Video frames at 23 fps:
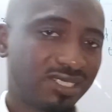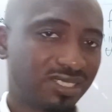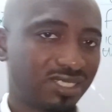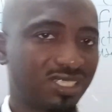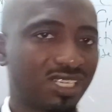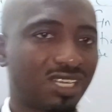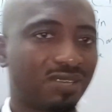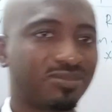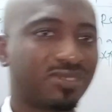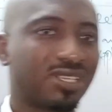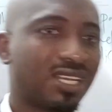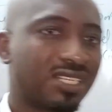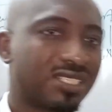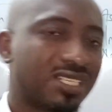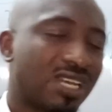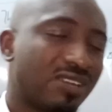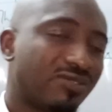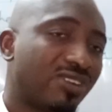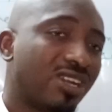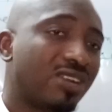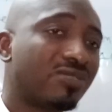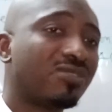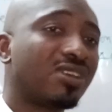chapters, and
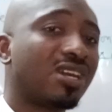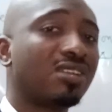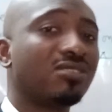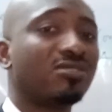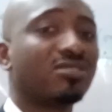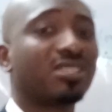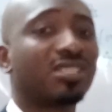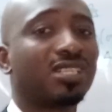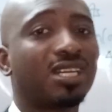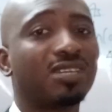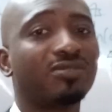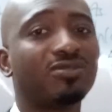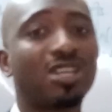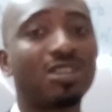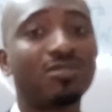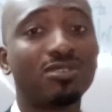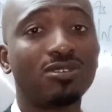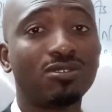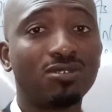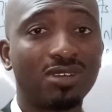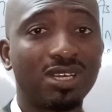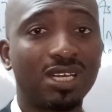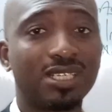when we
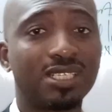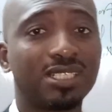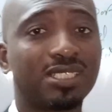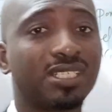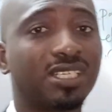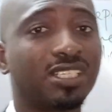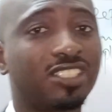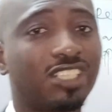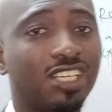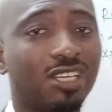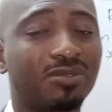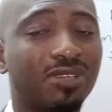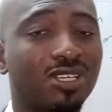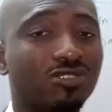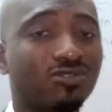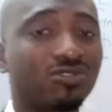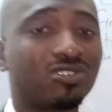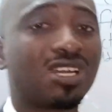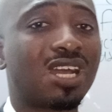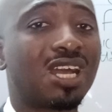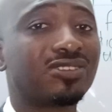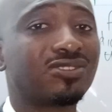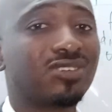look at these 8 chapters, we
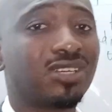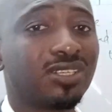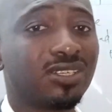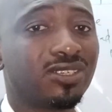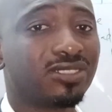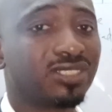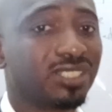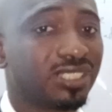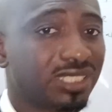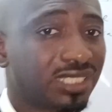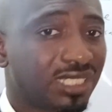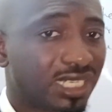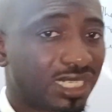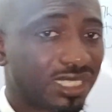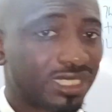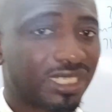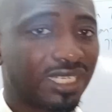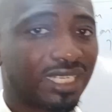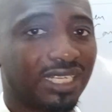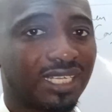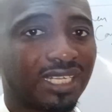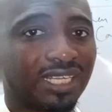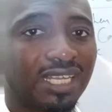actually understand
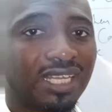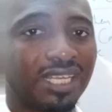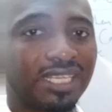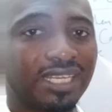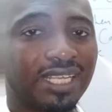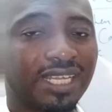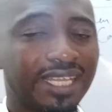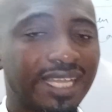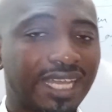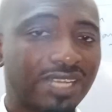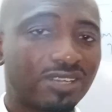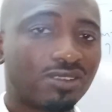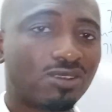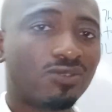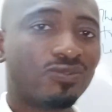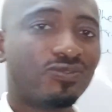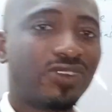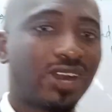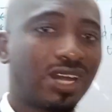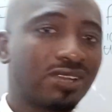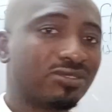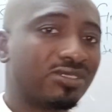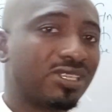the kind of
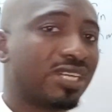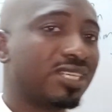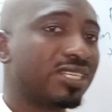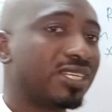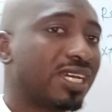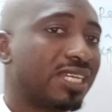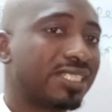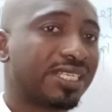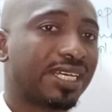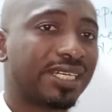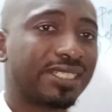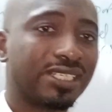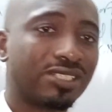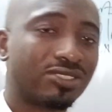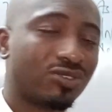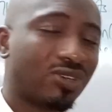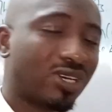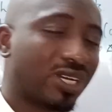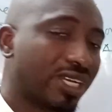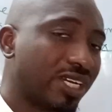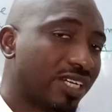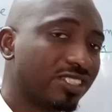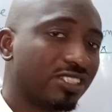value that it has added to
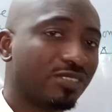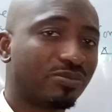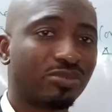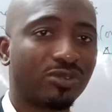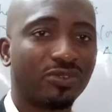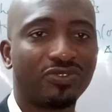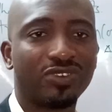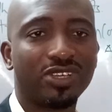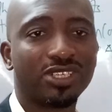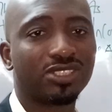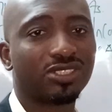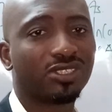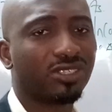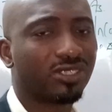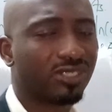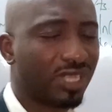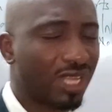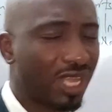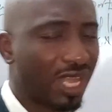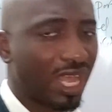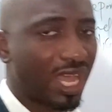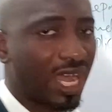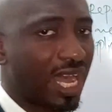accounting profession
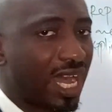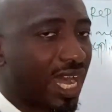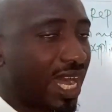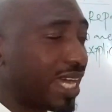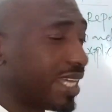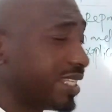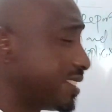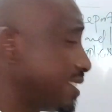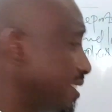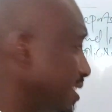as